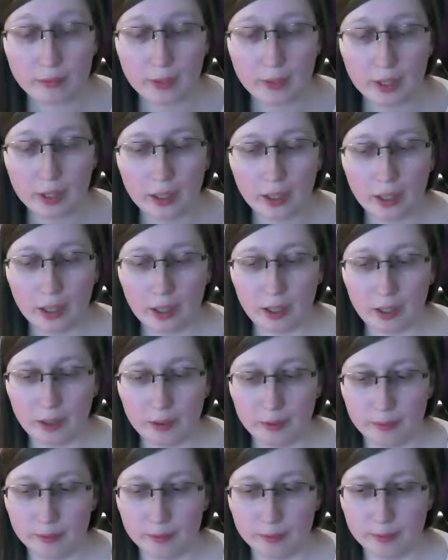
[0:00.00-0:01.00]

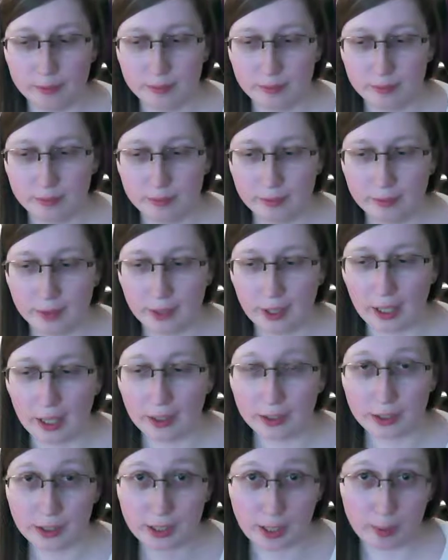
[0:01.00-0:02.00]
um I'll
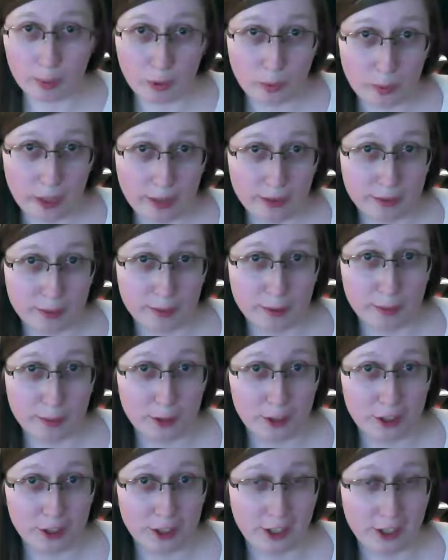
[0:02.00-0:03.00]
step away from the
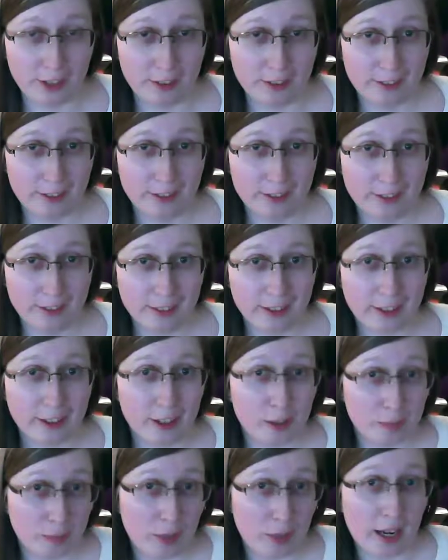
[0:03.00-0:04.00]
machine,
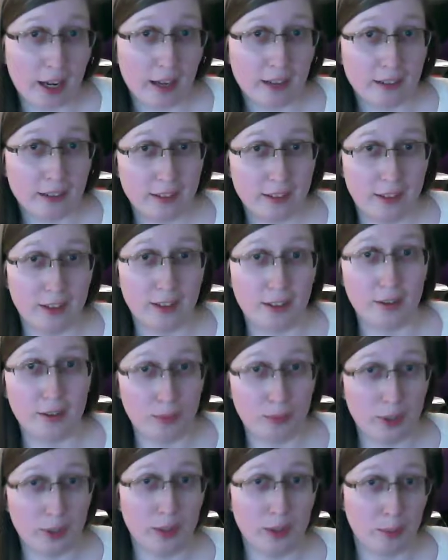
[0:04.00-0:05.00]
come back and then I'll
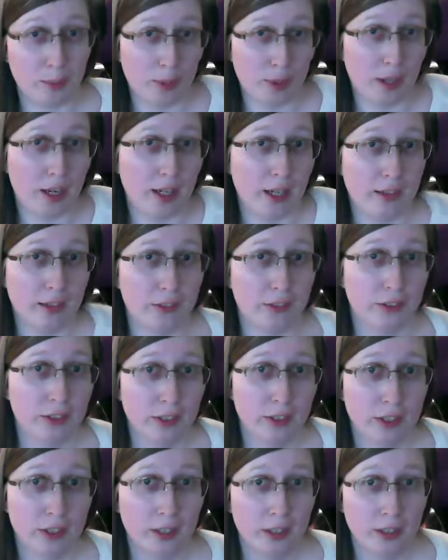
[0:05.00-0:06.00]
win the prize.
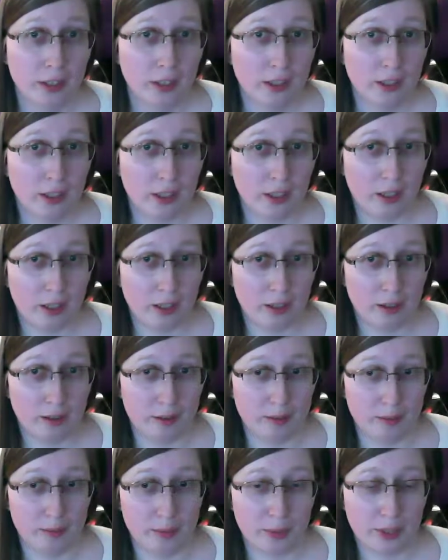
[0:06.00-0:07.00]

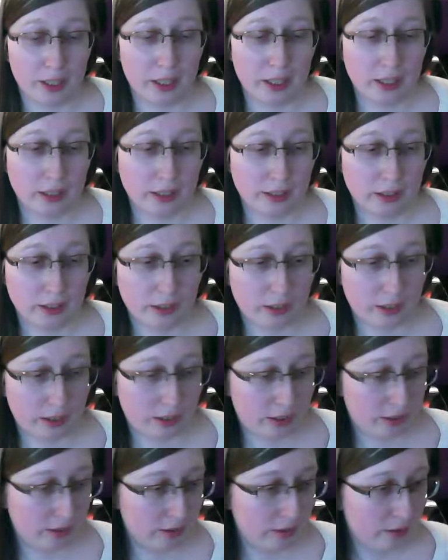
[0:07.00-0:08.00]
Uh,
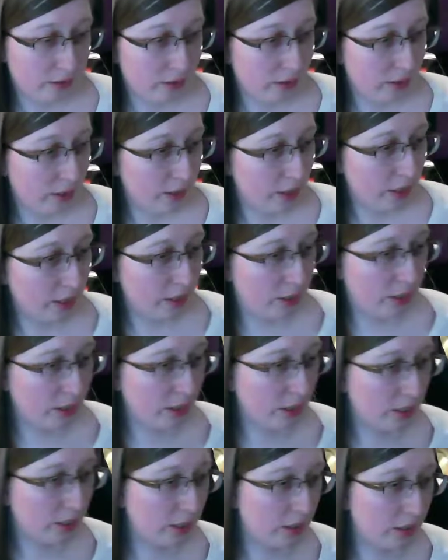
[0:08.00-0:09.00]
because it just